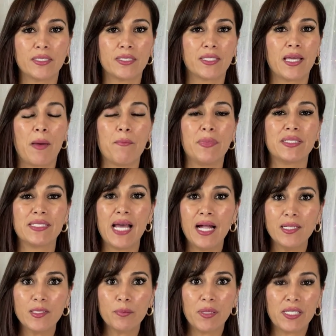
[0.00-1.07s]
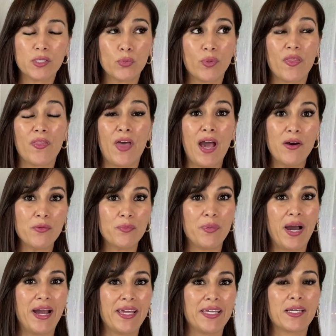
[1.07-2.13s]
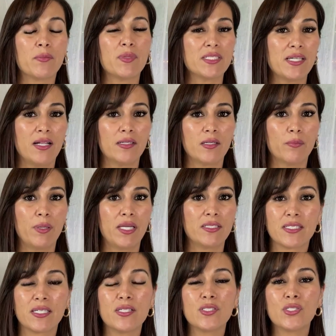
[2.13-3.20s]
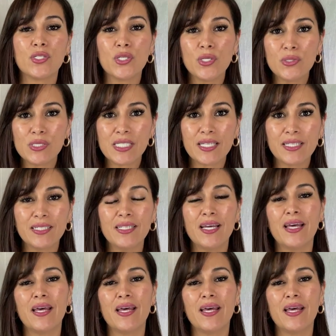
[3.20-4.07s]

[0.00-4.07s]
to get metallic paints without buying a metallic paint is using